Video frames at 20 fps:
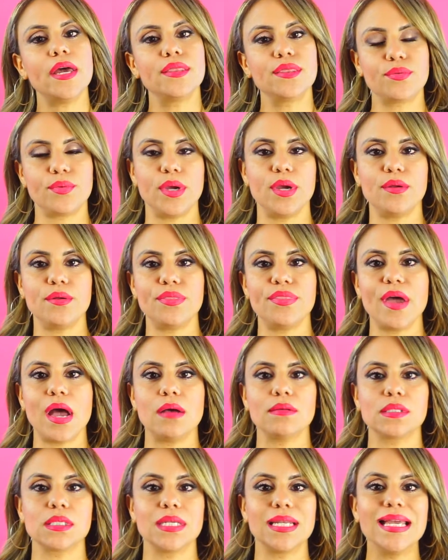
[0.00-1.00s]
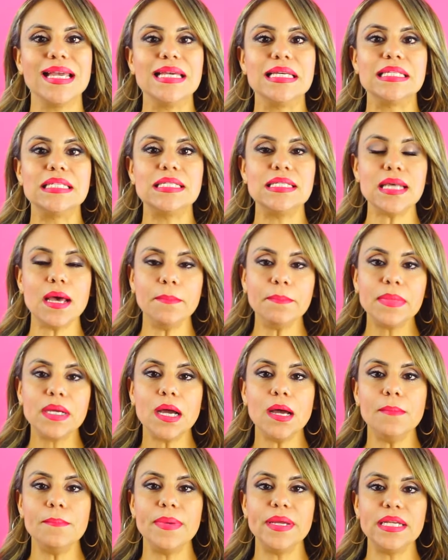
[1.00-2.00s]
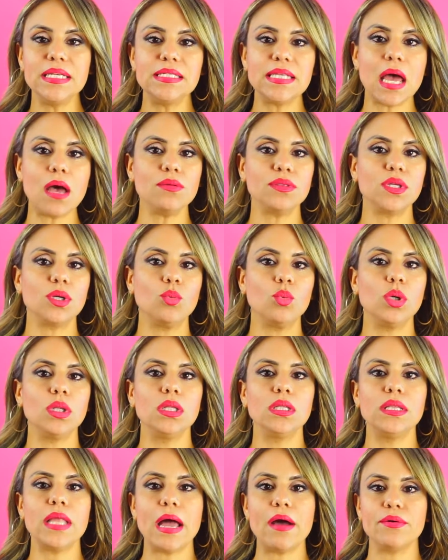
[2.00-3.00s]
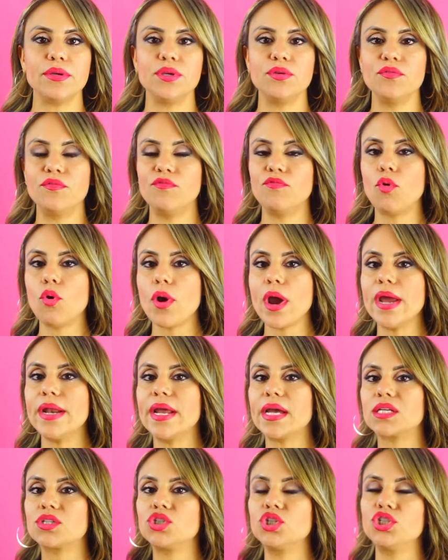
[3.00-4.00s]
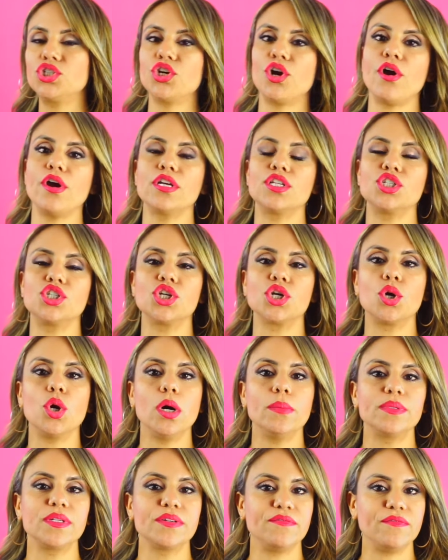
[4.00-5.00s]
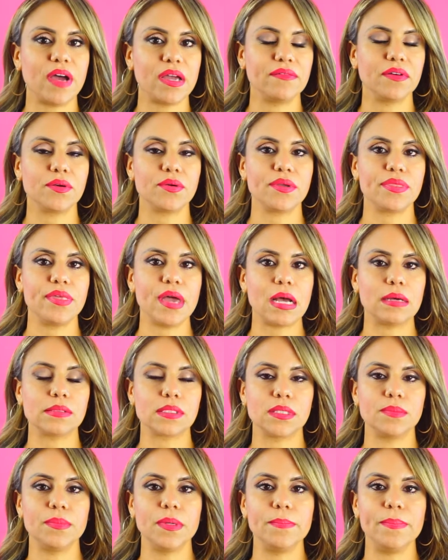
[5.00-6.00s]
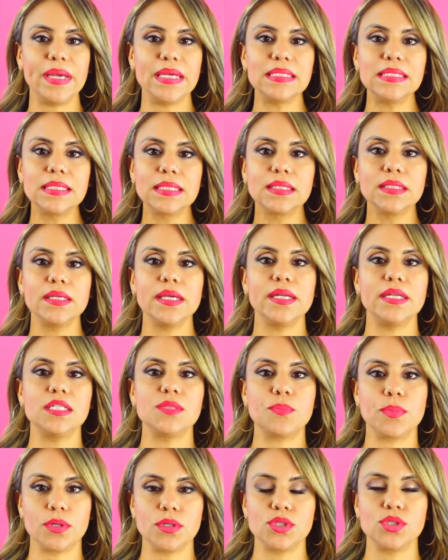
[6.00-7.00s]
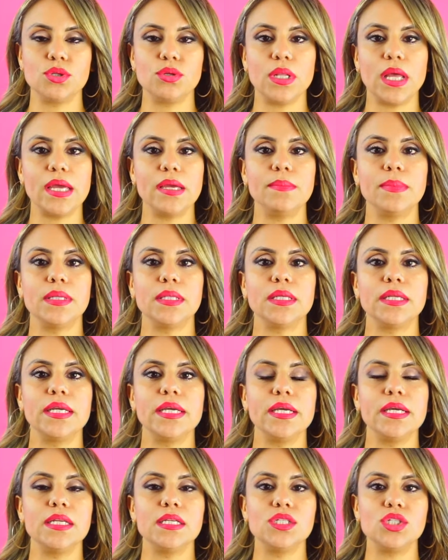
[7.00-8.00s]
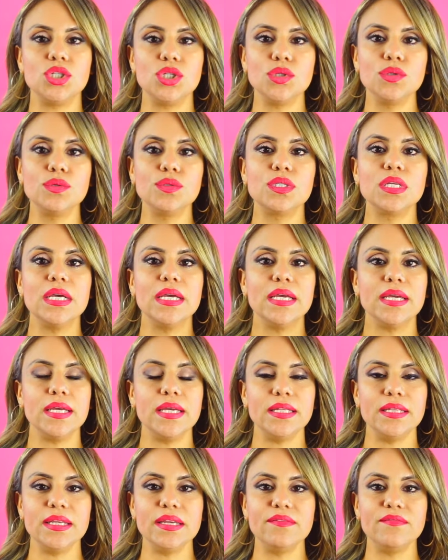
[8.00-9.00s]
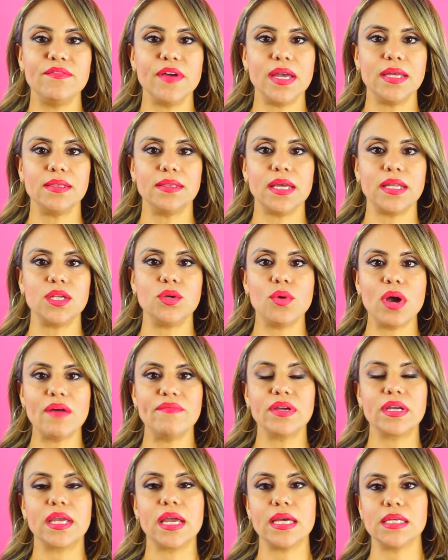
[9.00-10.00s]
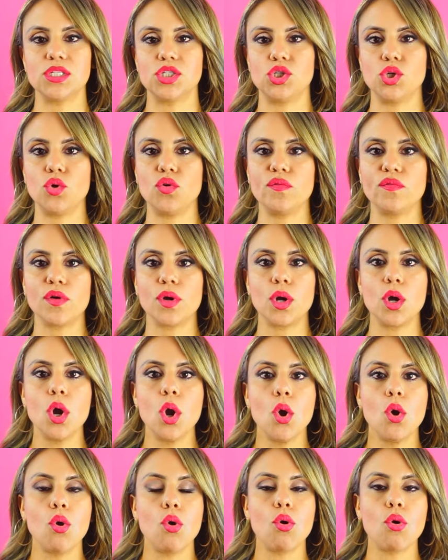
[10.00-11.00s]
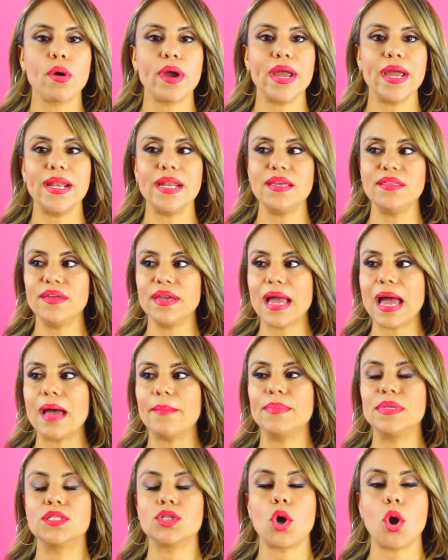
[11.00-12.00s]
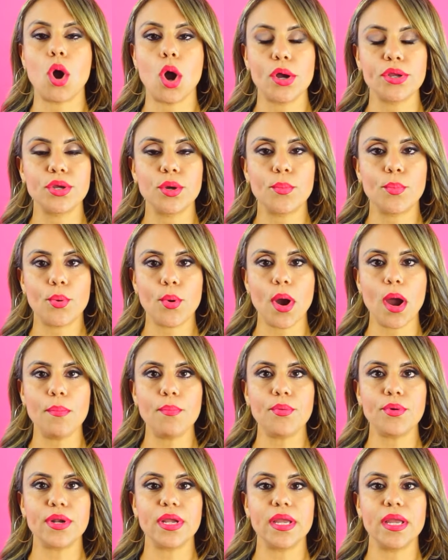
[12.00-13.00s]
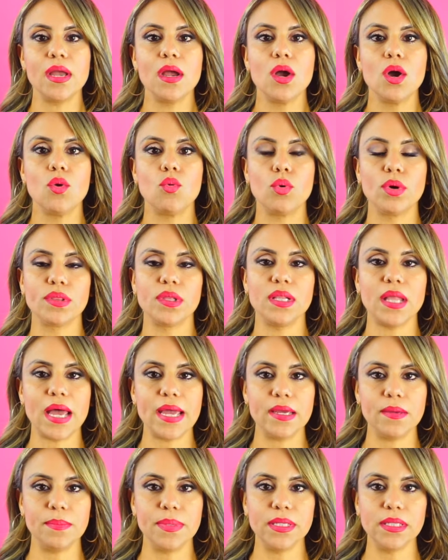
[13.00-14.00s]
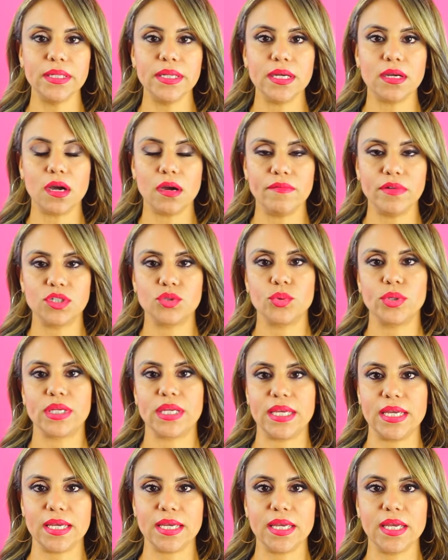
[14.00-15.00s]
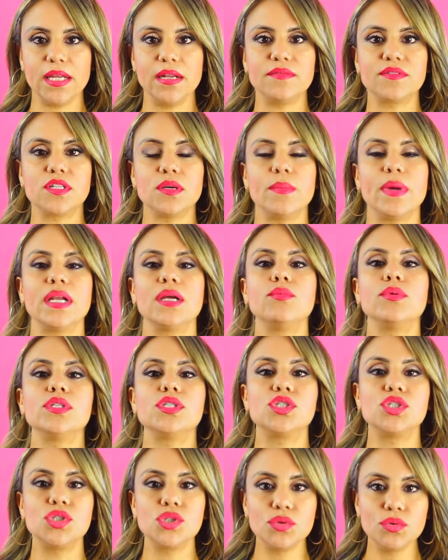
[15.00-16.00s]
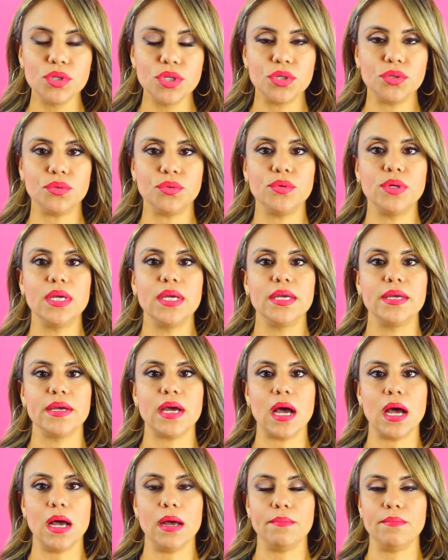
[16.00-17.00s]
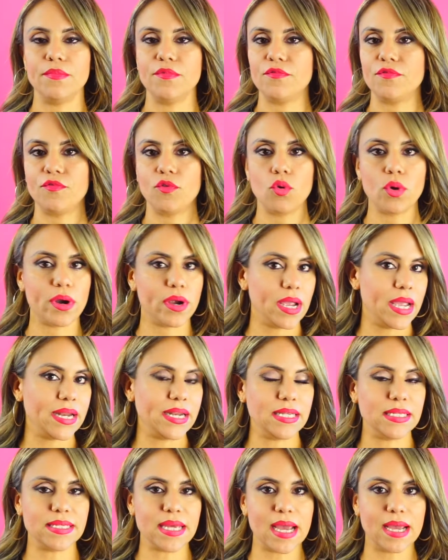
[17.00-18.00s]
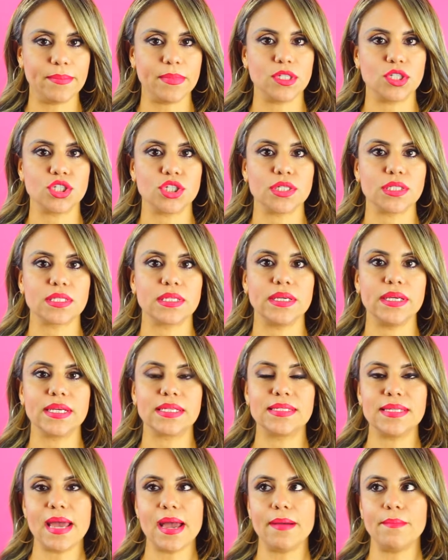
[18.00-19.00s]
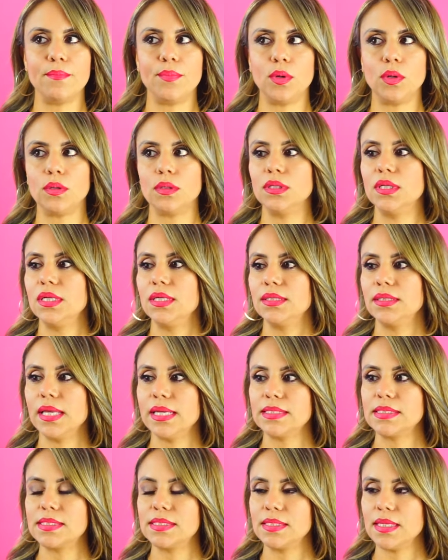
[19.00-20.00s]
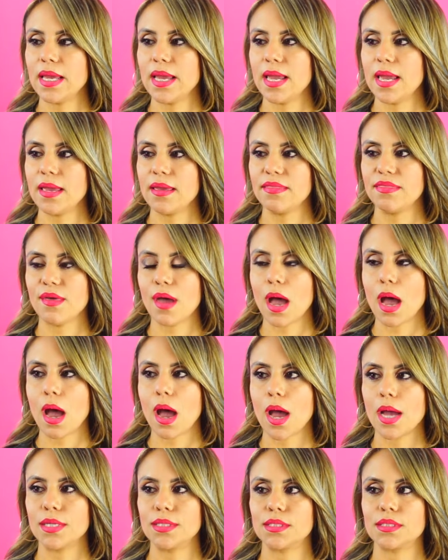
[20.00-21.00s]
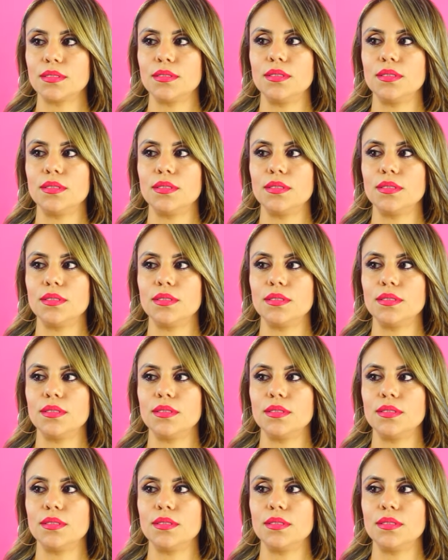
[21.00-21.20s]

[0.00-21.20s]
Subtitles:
and $300,000. Some companies out there will allow you for an extra charge to go up to $500,000. But basically, it is personal liability. It is used in the event that you have a guest over or anything happens on your property. Well, the liability coverage would kick in if somebody would sue you for any damages. Example, let's say that